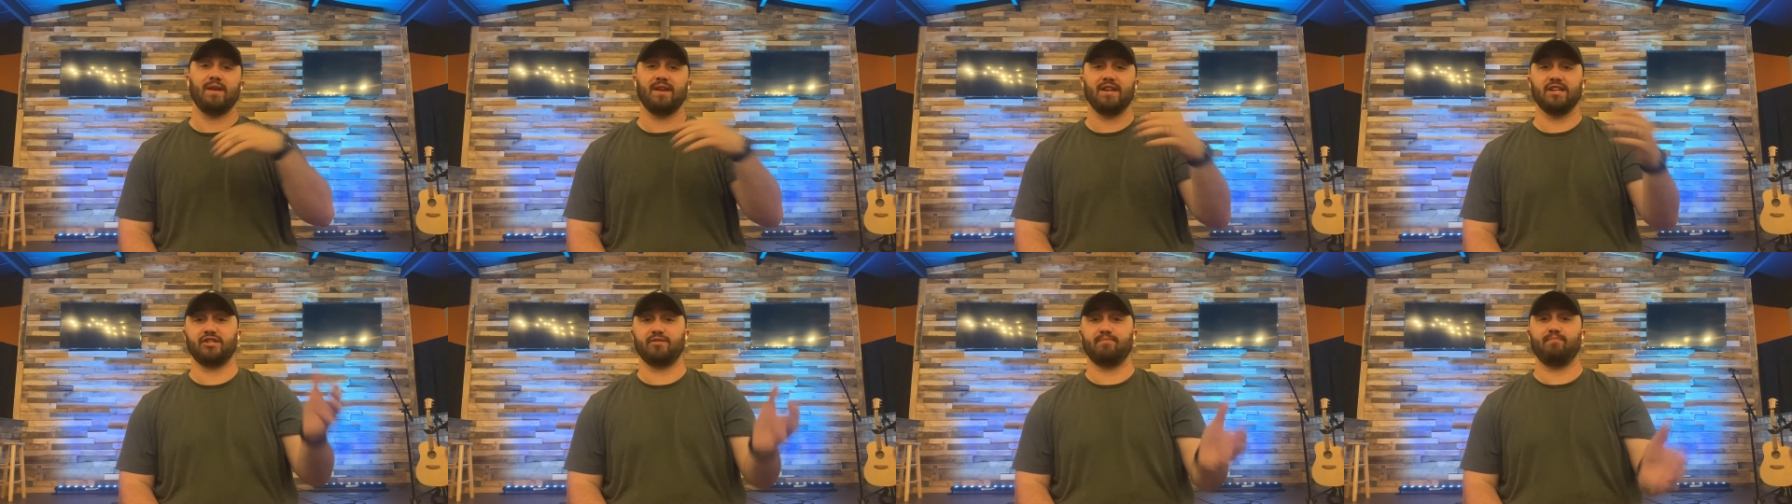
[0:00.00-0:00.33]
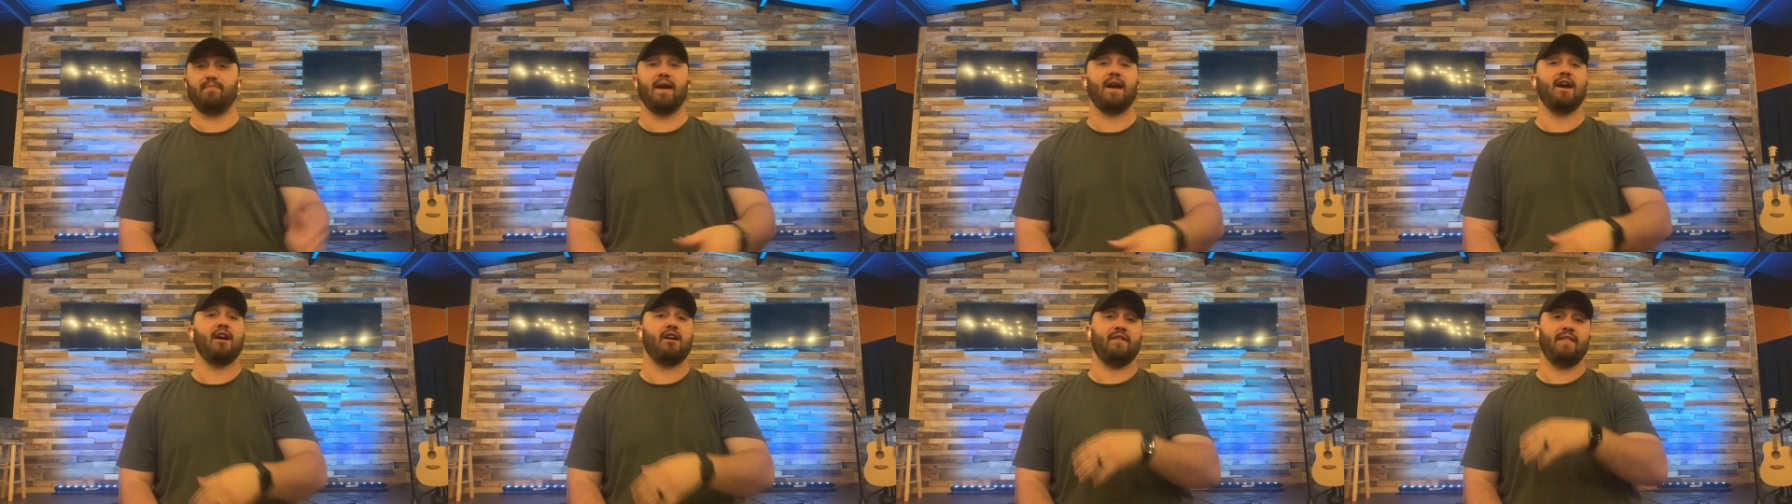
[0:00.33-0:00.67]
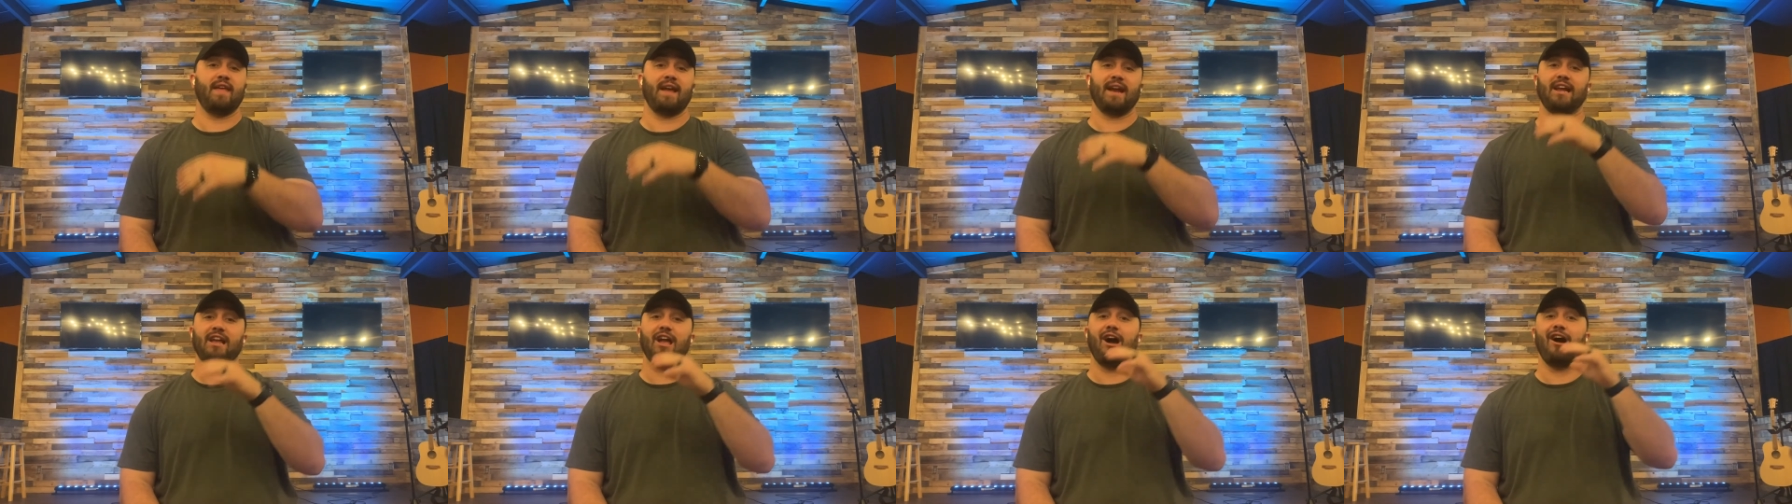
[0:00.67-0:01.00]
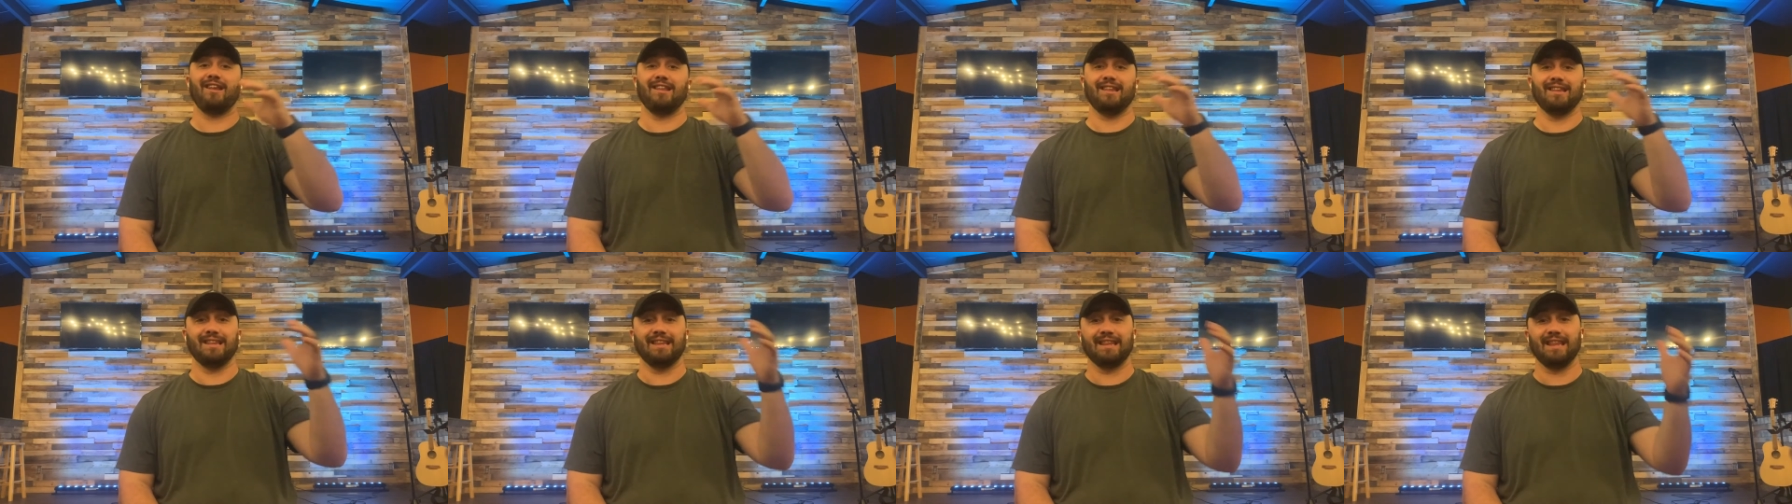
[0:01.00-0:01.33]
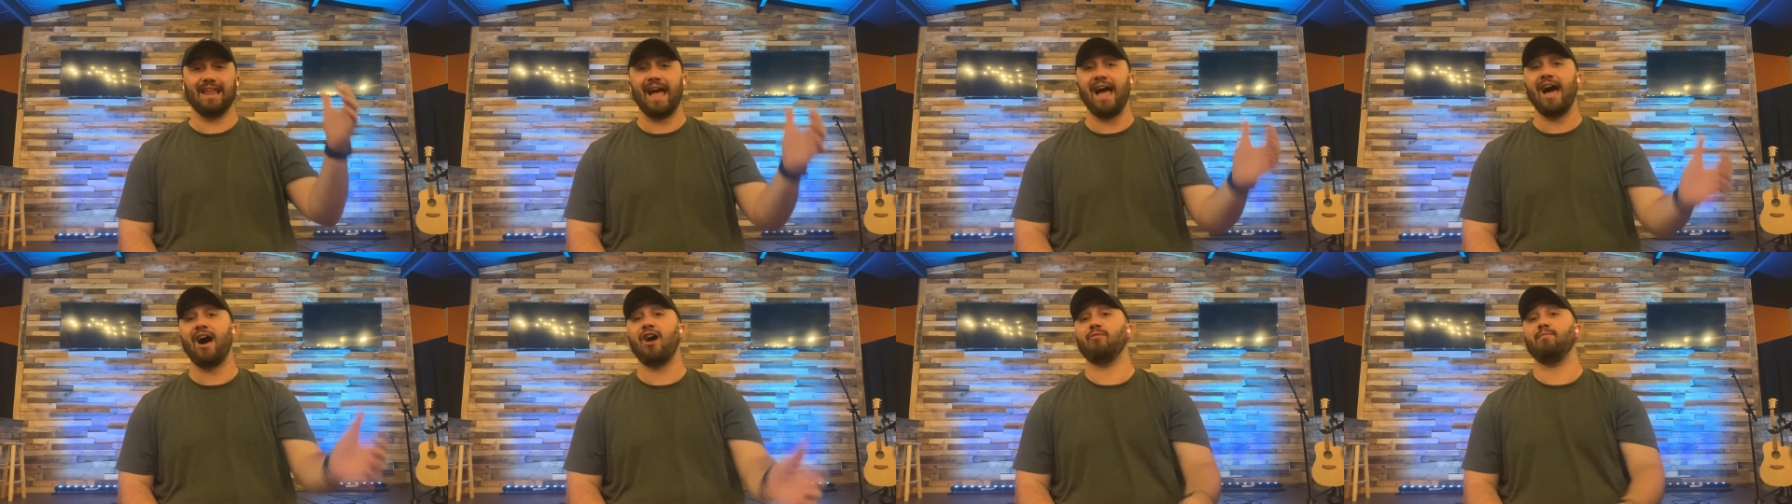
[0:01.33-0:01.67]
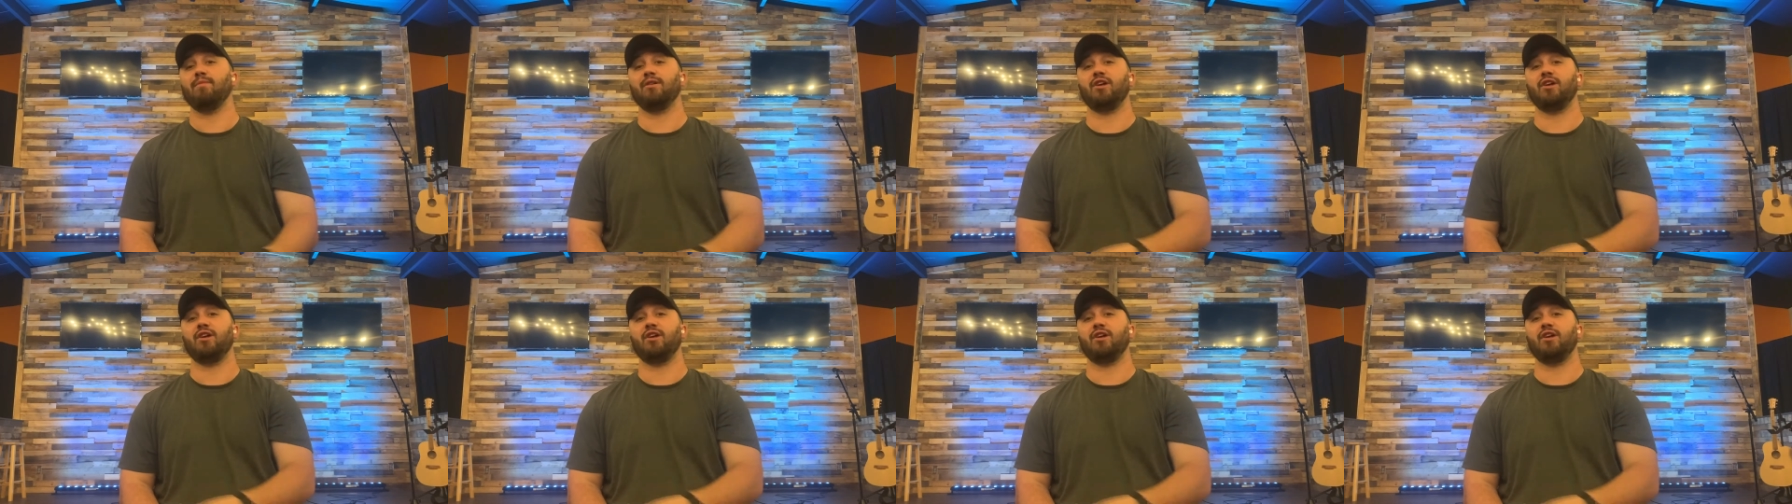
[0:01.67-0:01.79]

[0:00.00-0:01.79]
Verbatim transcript: and despair that God allowed,